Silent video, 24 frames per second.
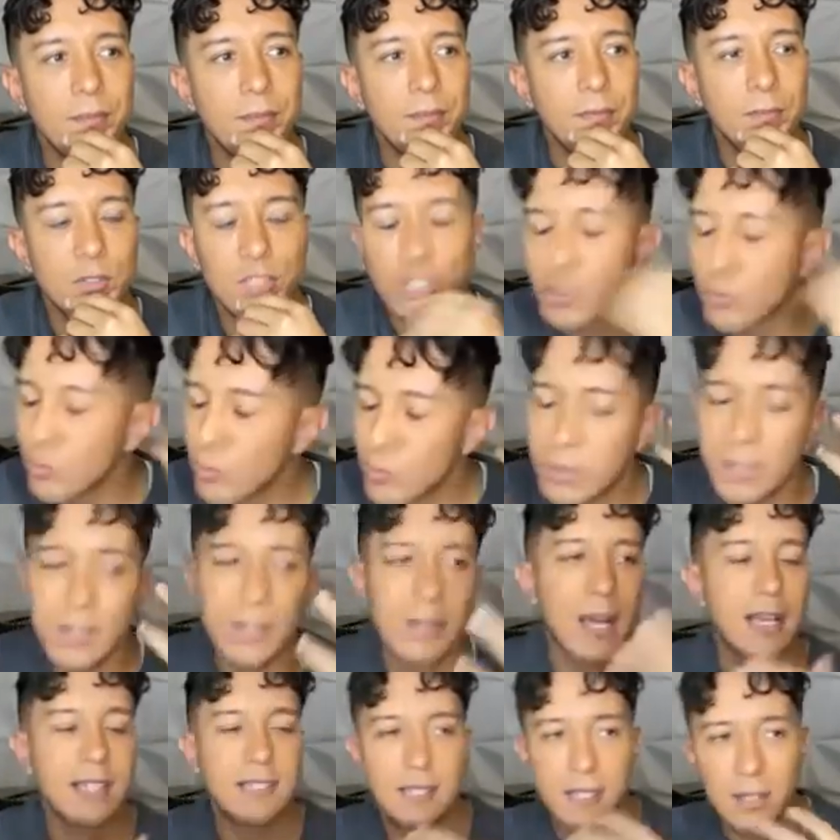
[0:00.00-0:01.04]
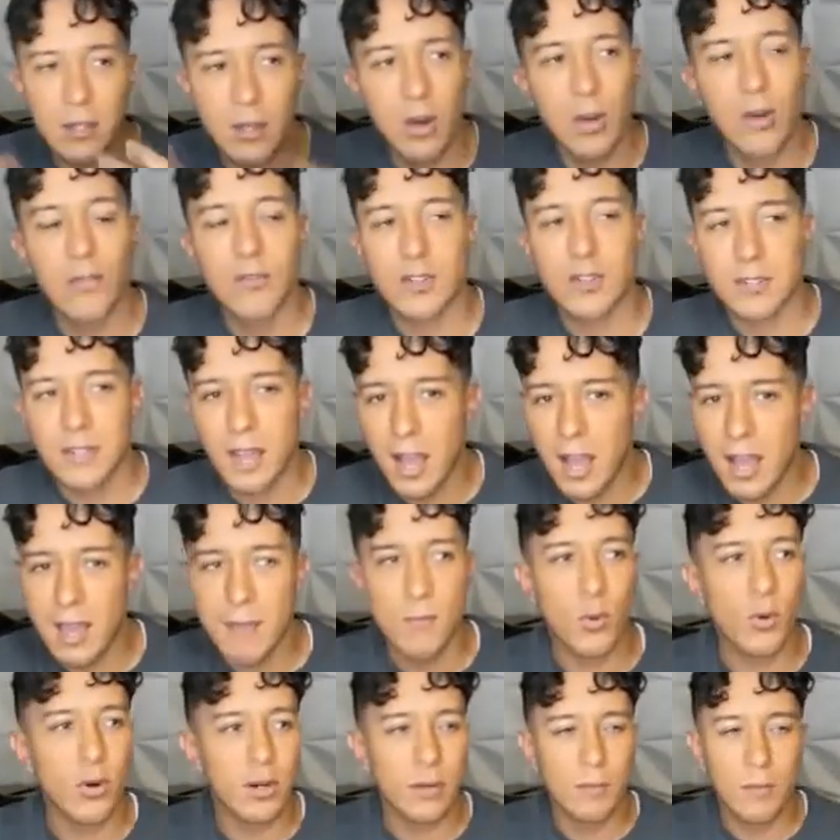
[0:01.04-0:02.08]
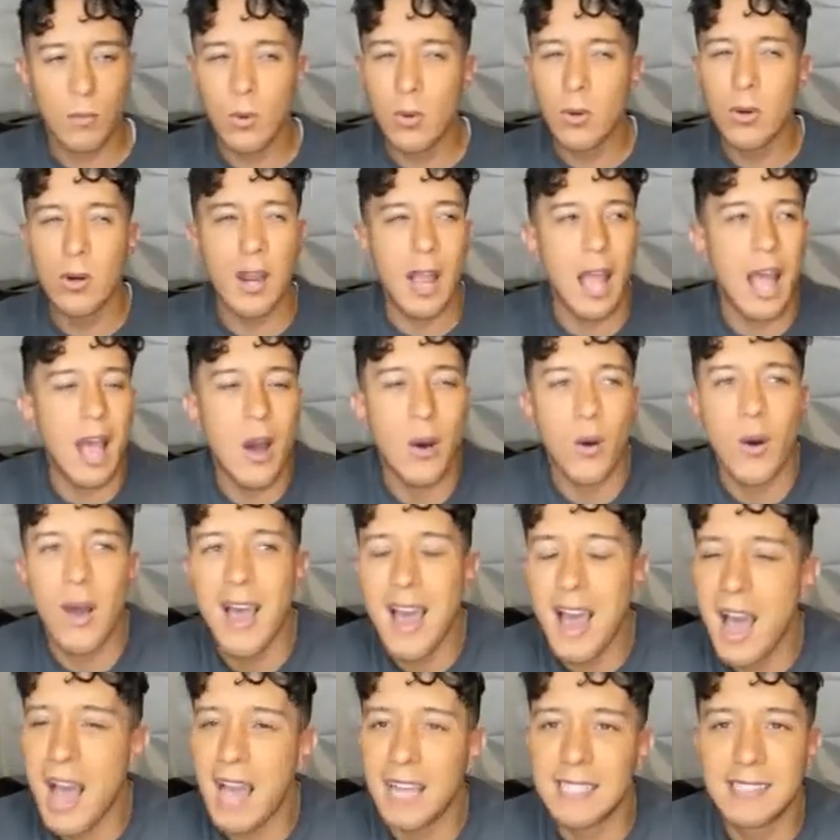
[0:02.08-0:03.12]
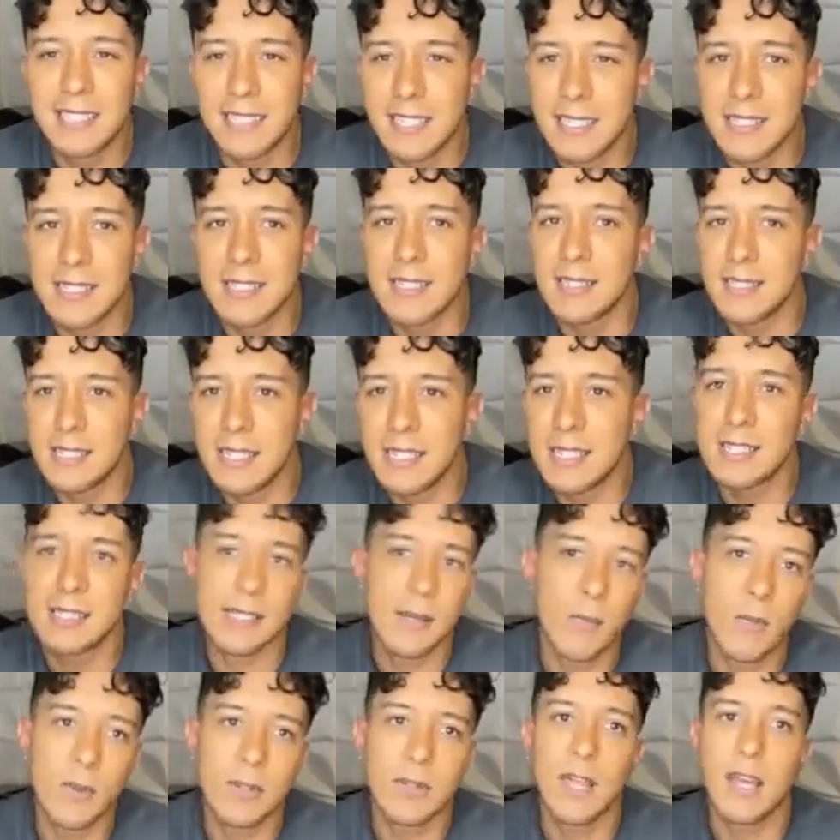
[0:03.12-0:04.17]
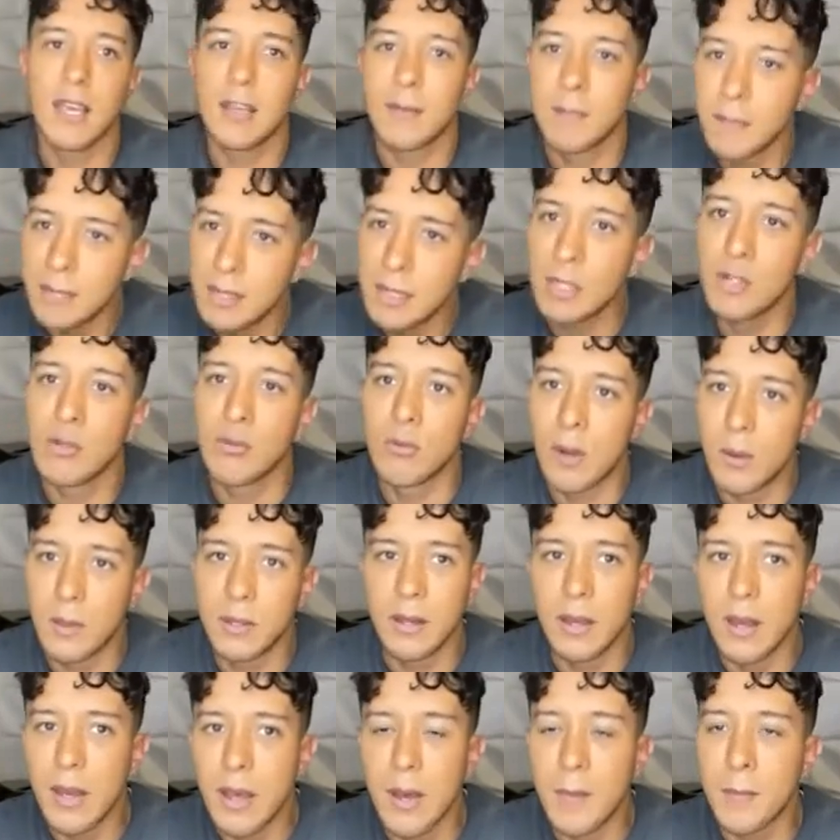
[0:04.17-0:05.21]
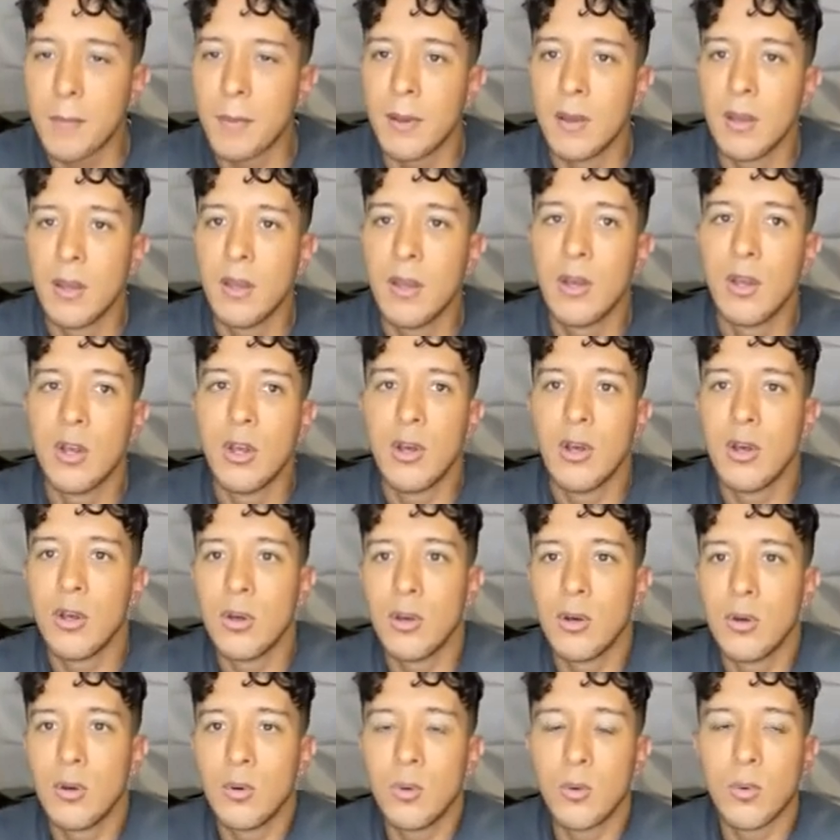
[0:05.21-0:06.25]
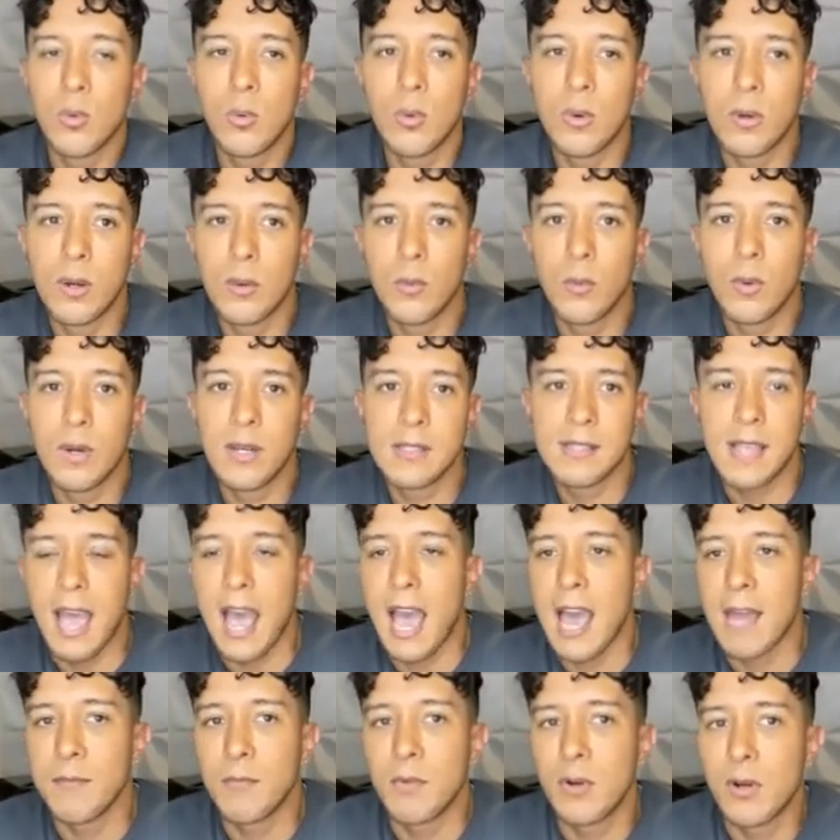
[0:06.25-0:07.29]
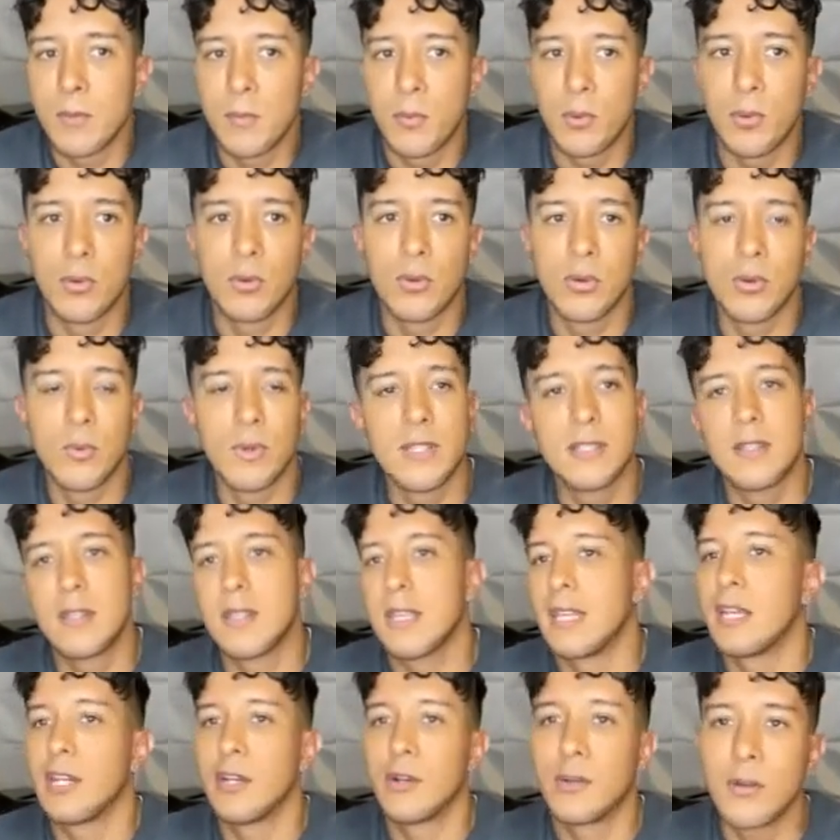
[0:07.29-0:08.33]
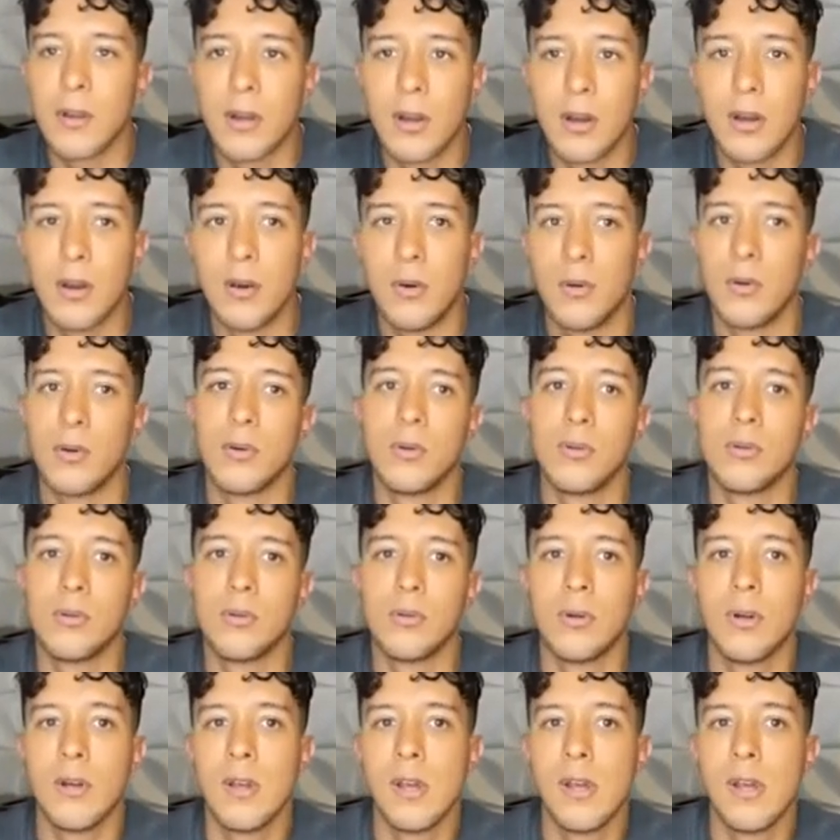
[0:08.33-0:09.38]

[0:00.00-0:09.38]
just realizing over time more and more how I didn't see someone like me growing up who was admirable, who was the hero, who